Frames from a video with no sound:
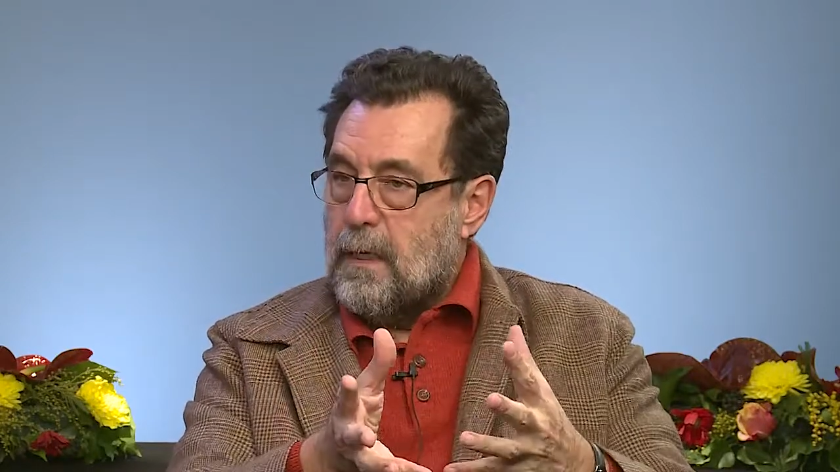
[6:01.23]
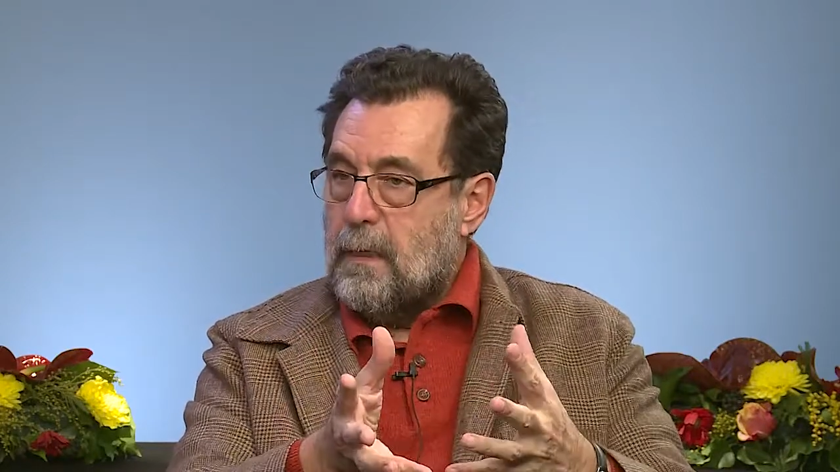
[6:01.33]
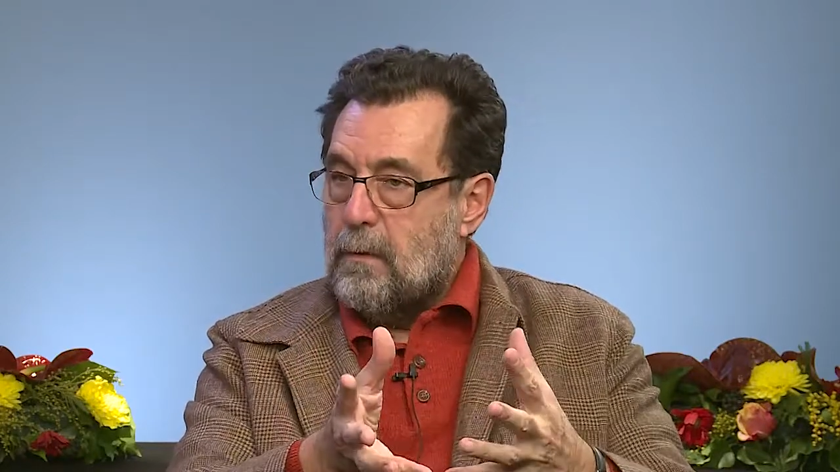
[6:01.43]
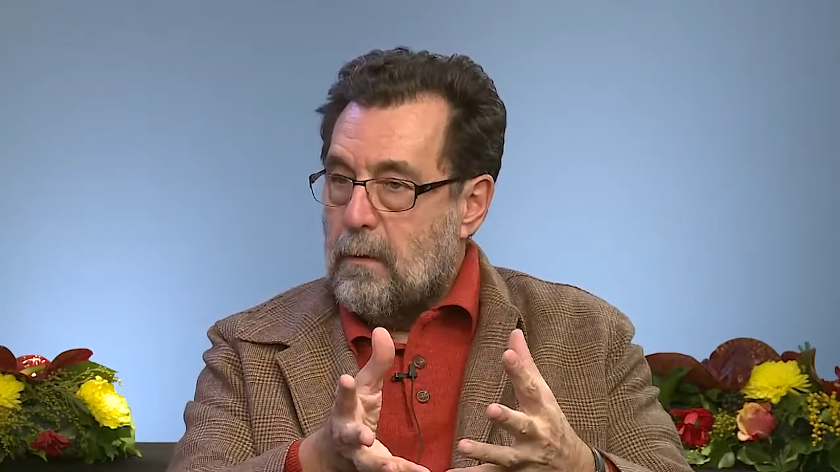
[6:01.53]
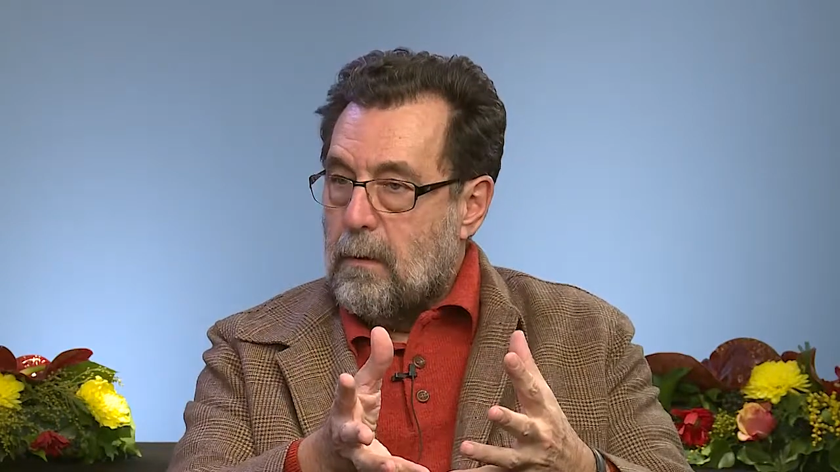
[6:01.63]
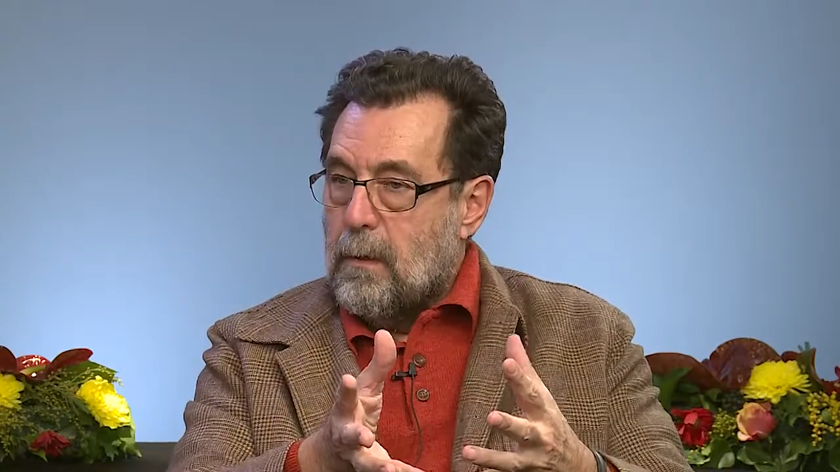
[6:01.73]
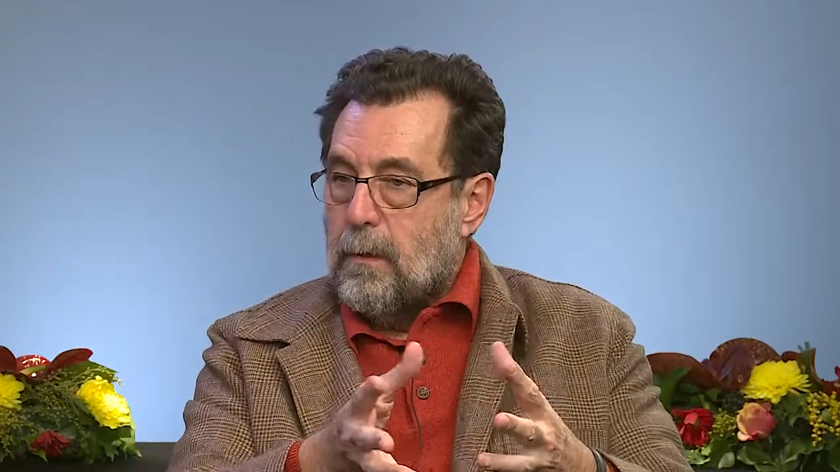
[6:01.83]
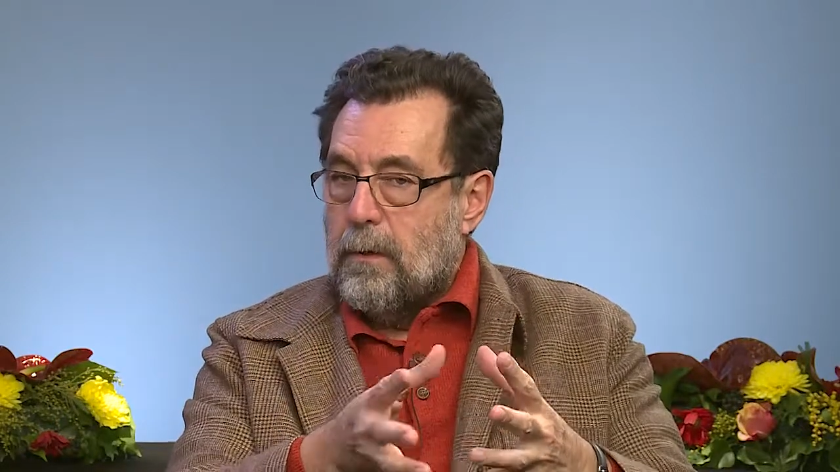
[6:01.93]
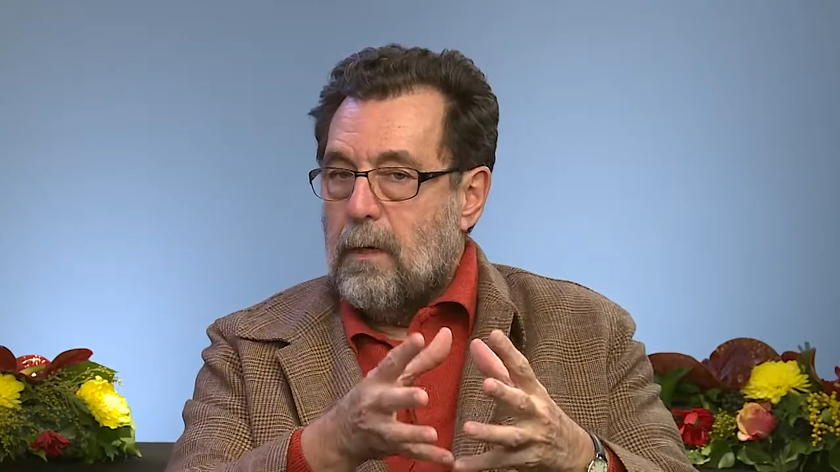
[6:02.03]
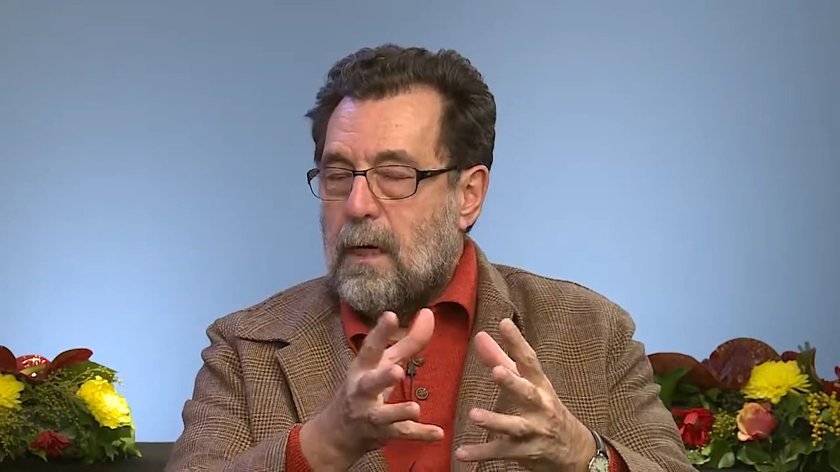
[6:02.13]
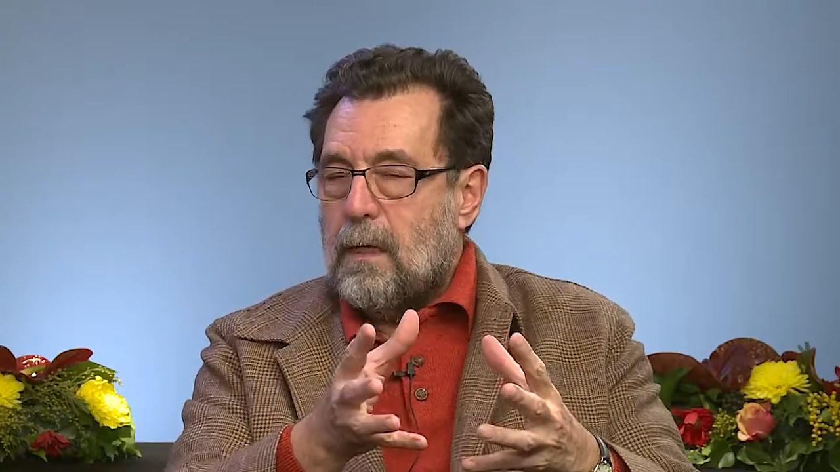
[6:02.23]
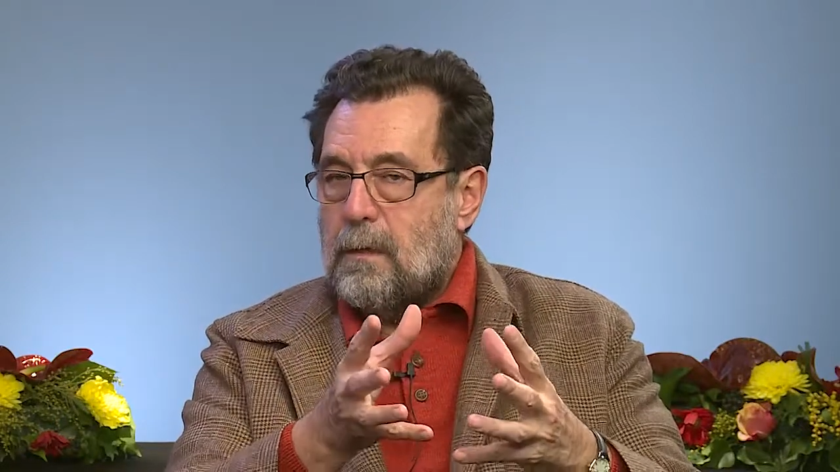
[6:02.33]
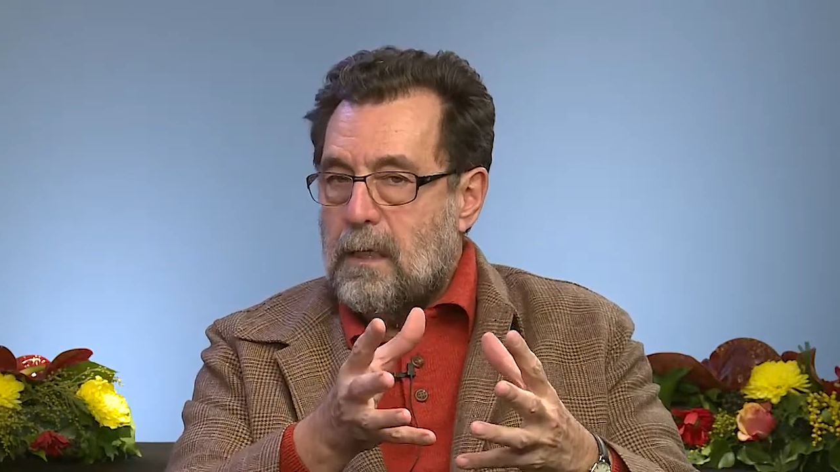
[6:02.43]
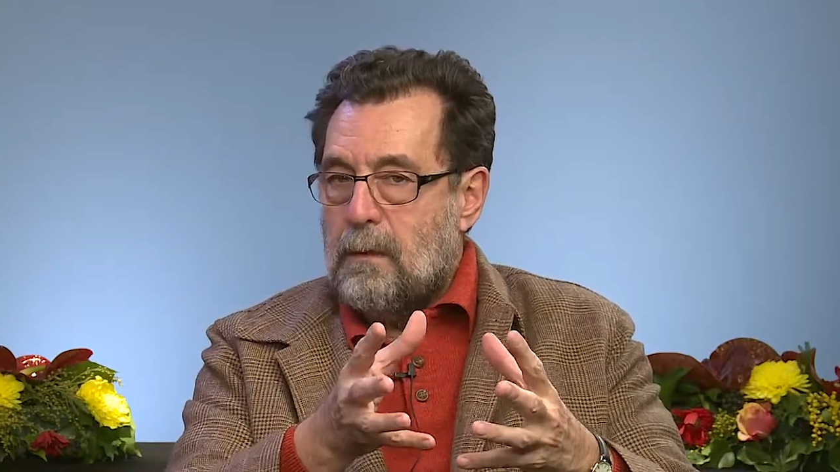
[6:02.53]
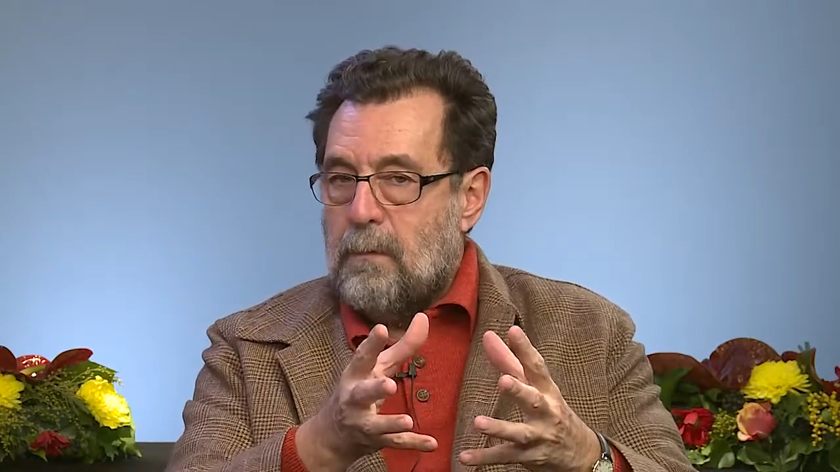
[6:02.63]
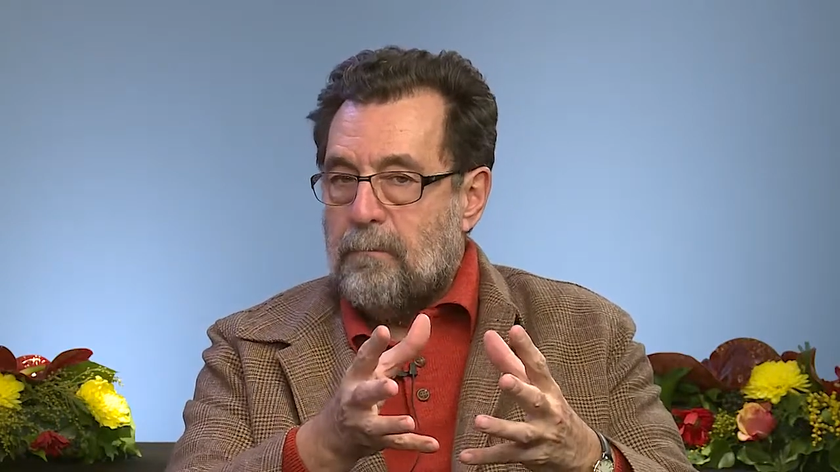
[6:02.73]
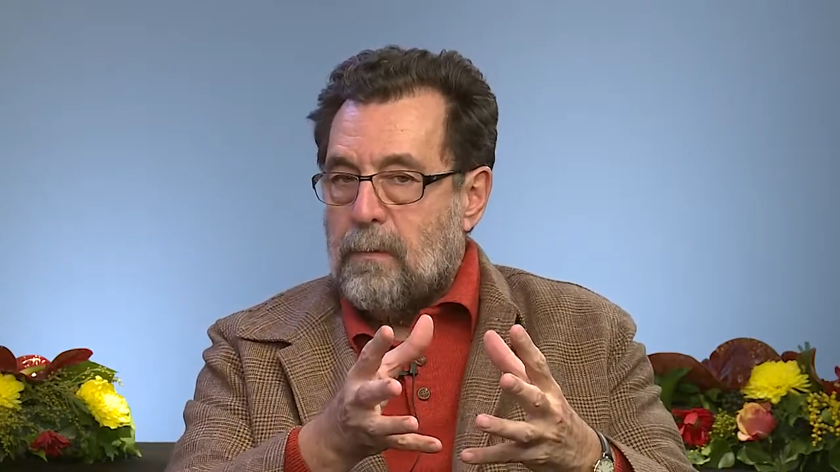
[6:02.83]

center, the heart team